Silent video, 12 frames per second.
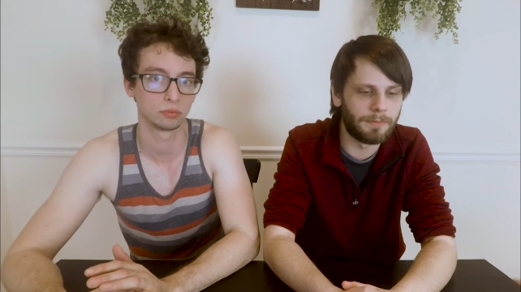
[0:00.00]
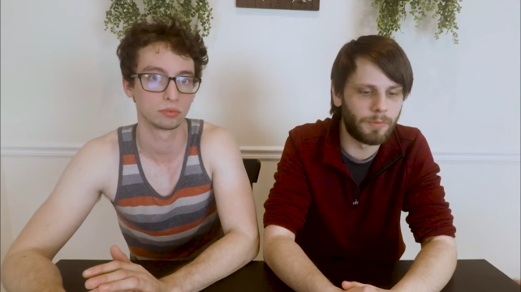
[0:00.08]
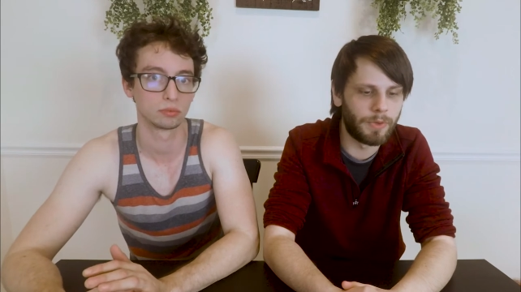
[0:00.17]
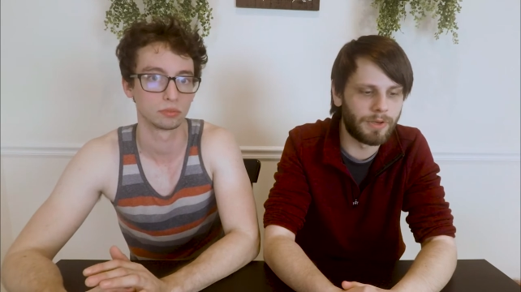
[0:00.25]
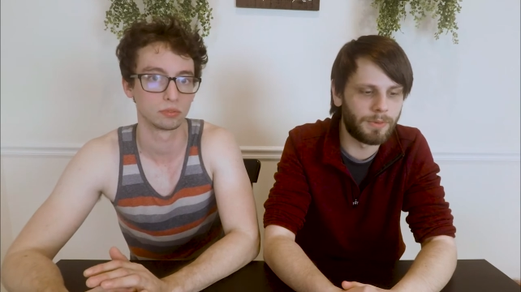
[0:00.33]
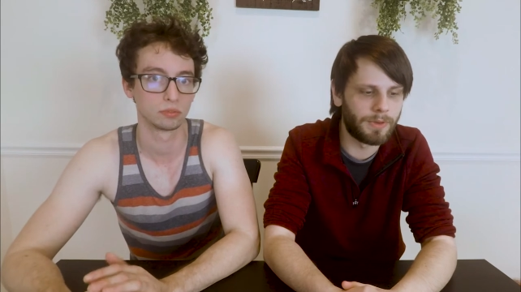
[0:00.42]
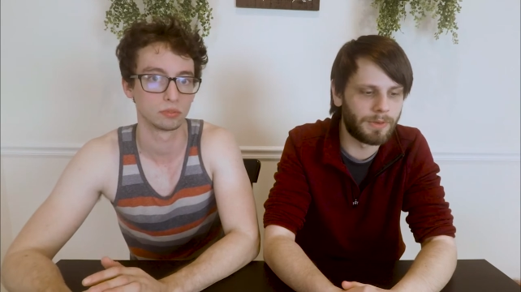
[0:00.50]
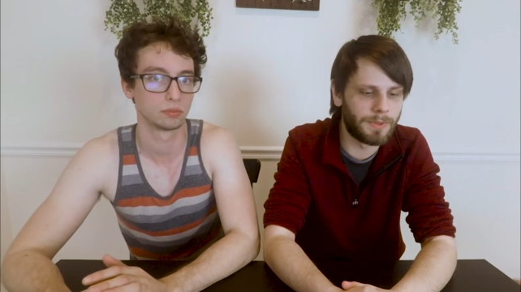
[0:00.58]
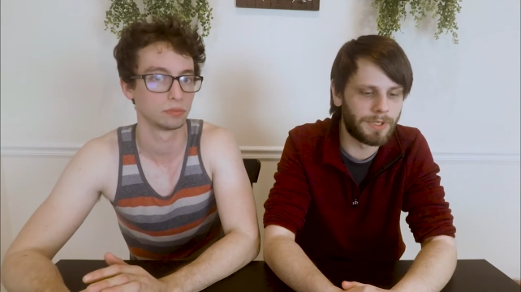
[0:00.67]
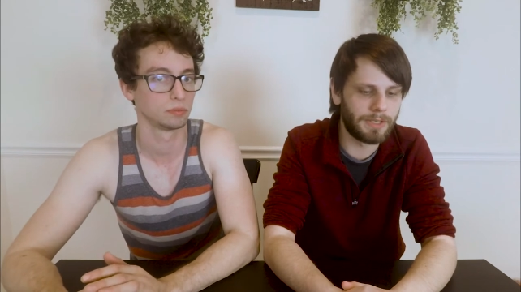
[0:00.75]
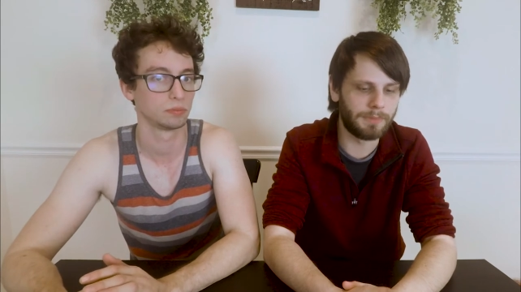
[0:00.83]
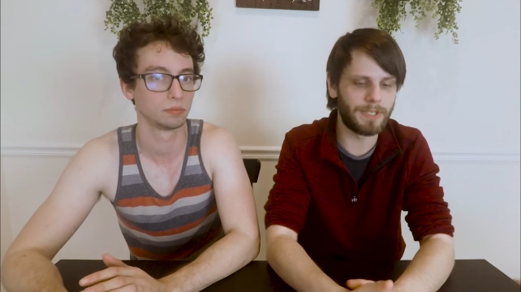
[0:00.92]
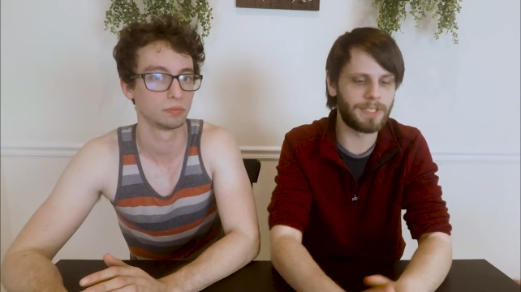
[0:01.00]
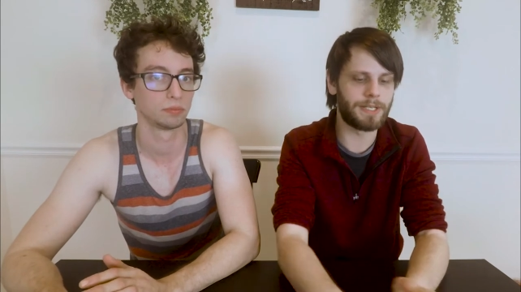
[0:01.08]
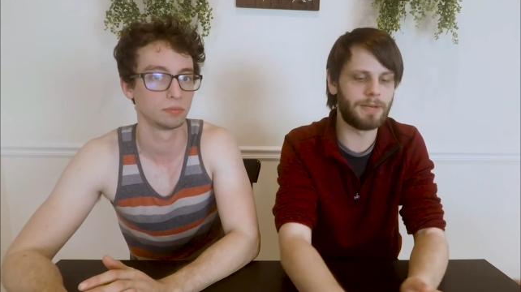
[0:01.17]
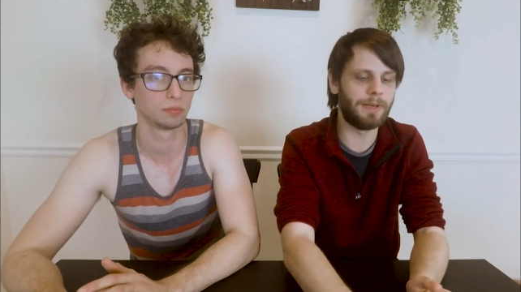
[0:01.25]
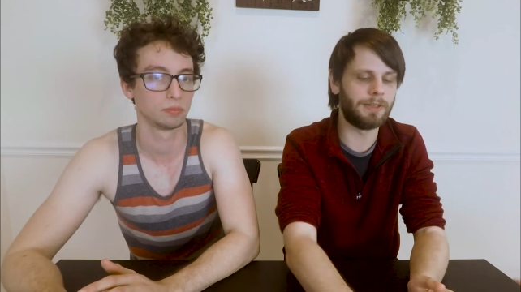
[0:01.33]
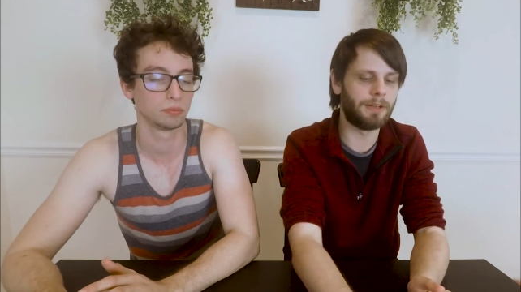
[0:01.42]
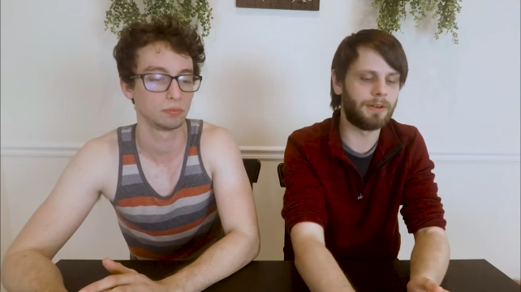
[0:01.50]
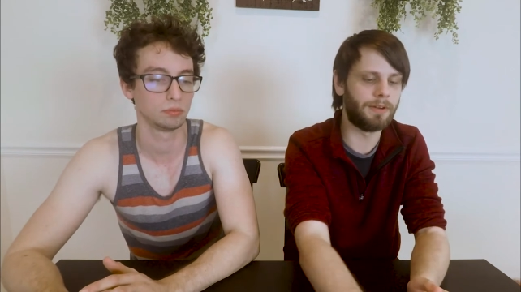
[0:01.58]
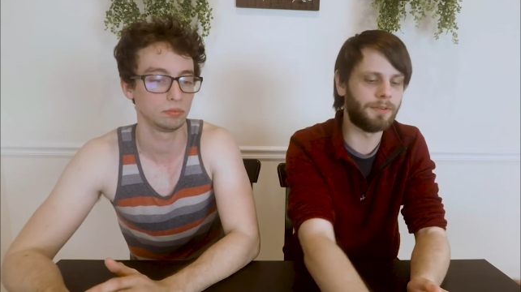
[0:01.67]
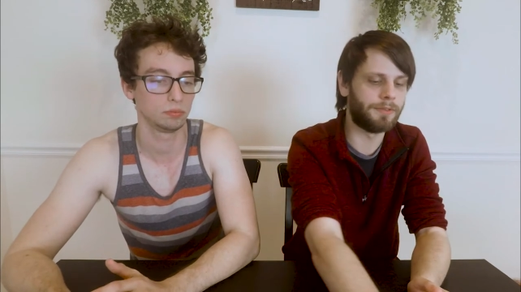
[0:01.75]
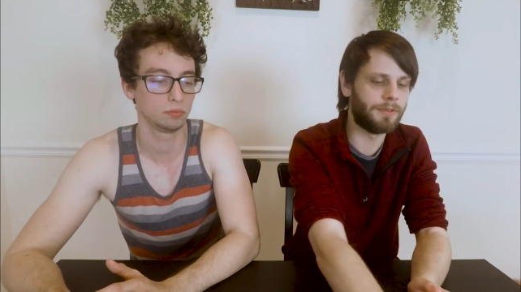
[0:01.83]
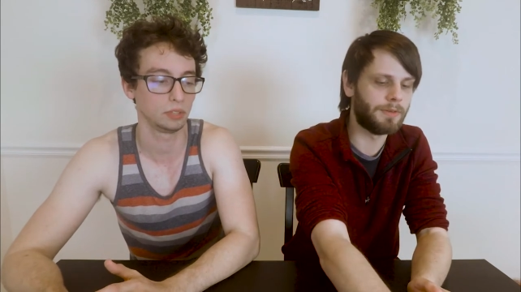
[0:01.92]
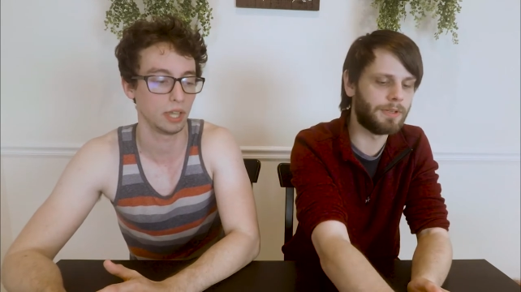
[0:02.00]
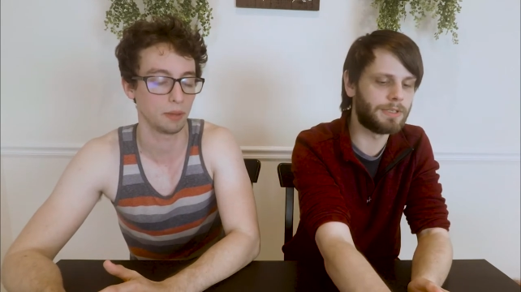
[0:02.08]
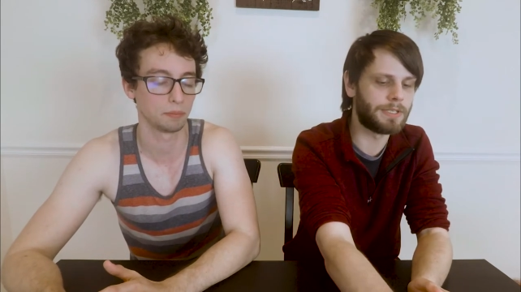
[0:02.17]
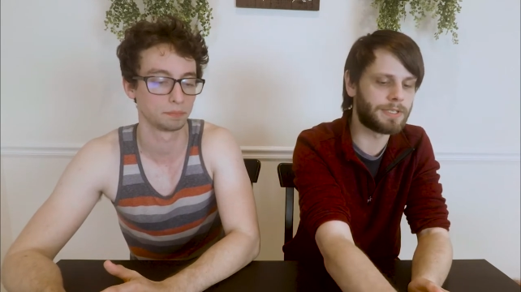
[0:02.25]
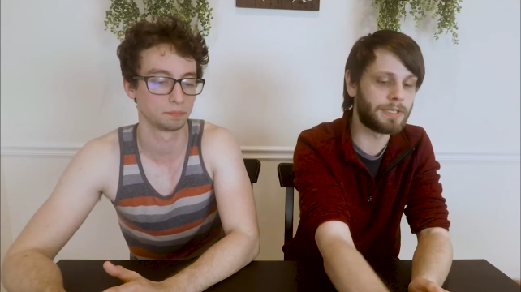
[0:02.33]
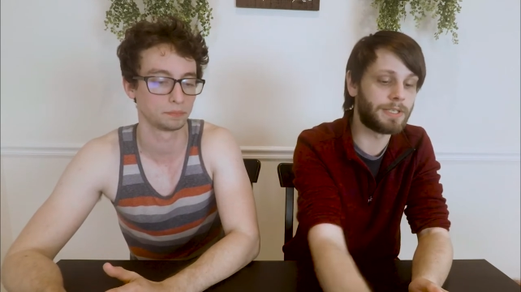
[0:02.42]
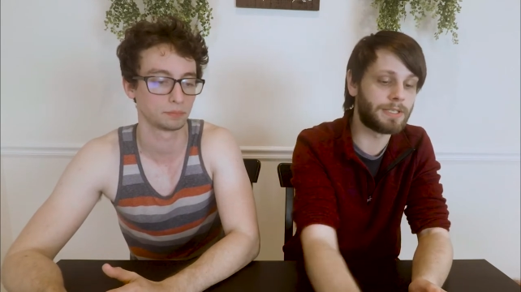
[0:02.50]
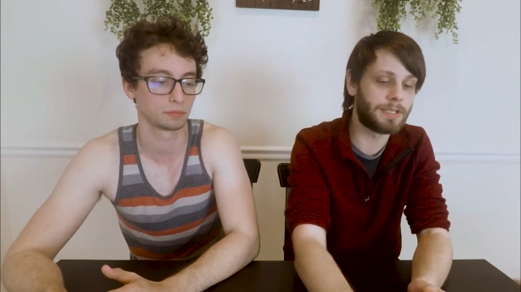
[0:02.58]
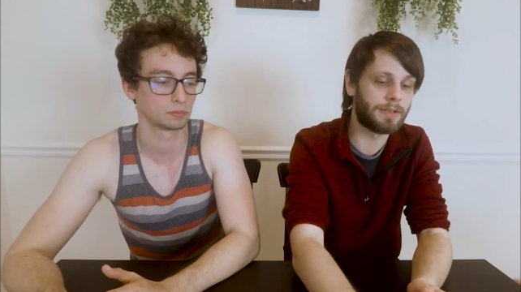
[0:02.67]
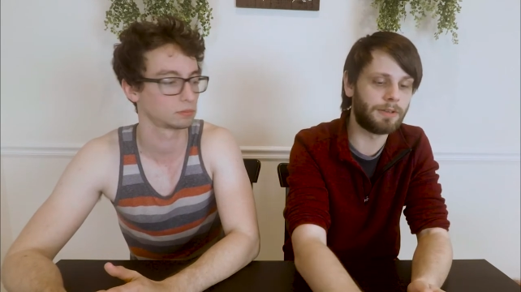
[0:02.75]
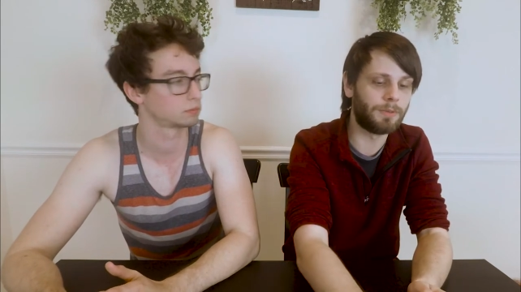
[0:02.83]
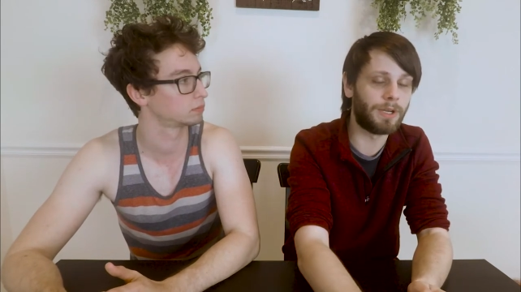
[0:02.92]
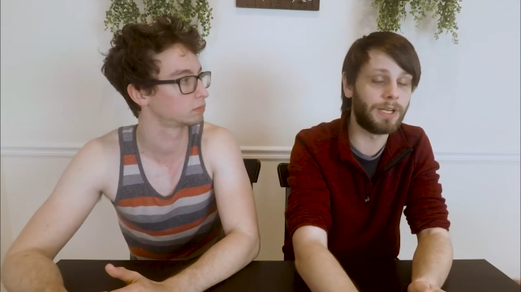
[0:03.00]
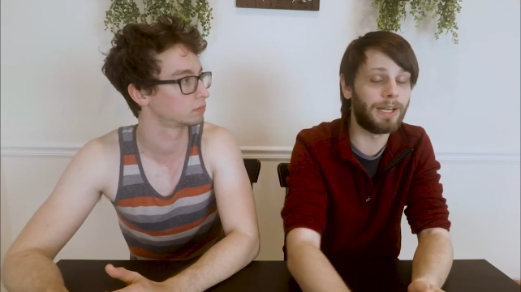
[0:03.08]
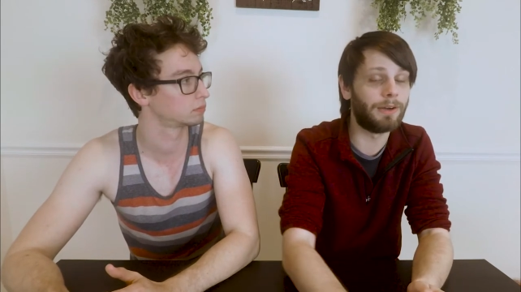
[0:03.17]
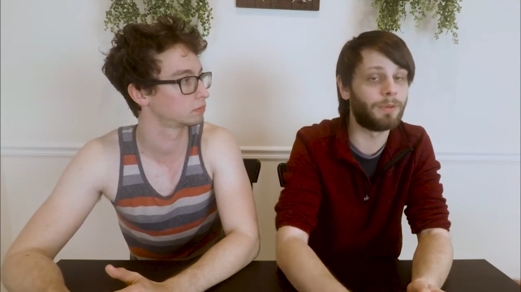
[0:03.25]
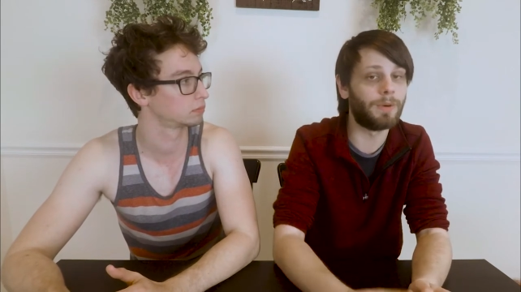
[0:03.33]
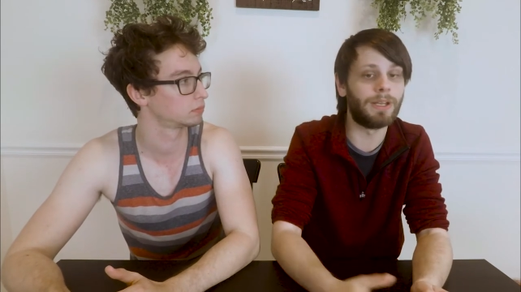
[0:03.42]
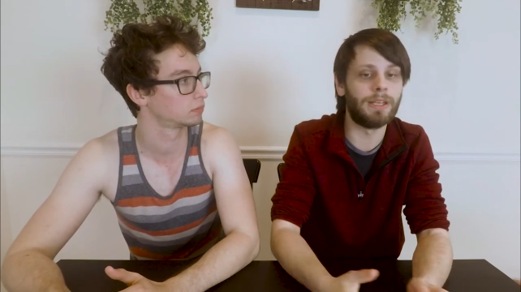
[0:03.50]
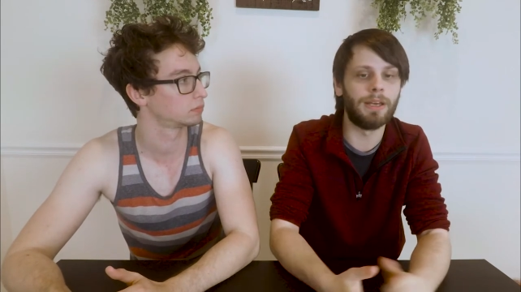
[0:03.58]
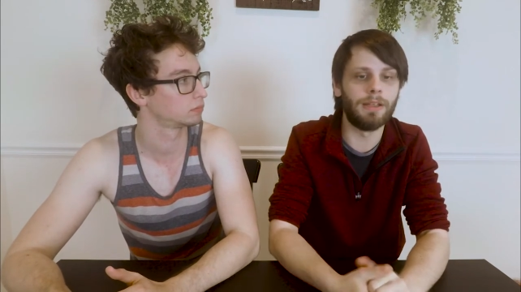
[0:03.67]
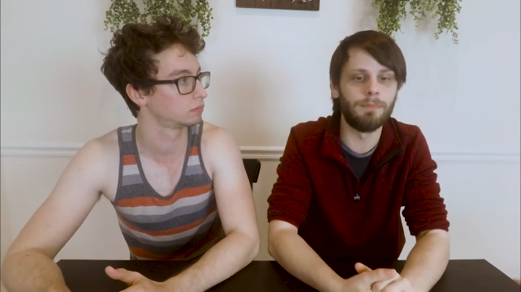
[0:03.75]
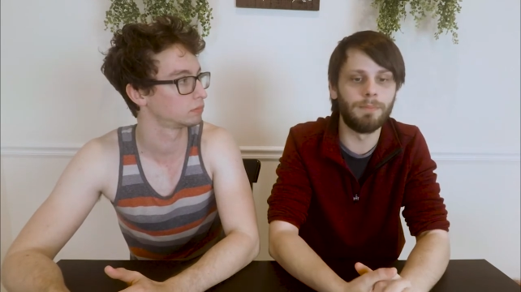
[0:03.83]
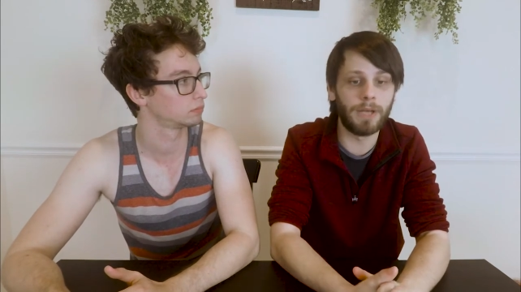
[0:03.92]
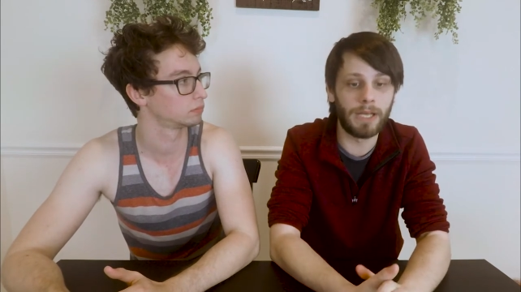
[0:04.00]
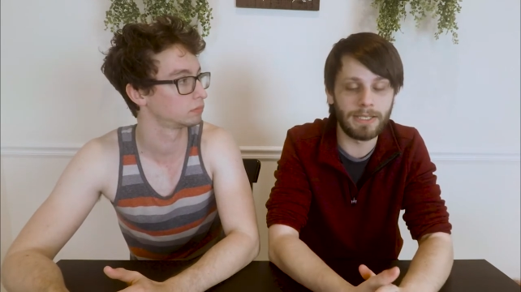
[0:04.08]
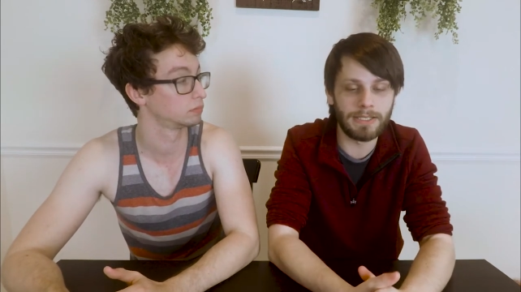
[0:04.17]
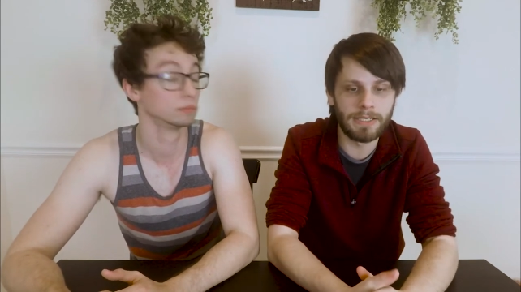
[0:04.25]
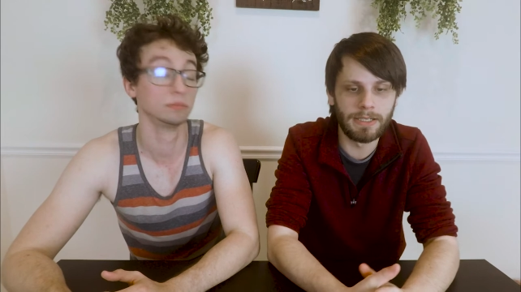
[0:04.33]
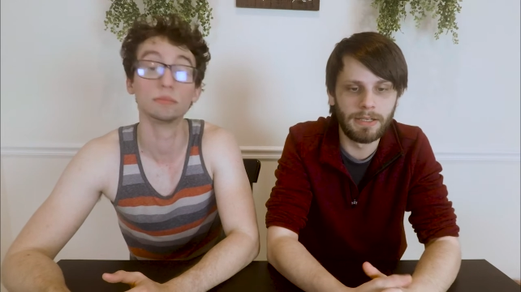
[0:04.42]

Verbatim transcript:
Speaker 1: We don't want to put anybody's name out there also that doesn't necessarily want it out quite yet. But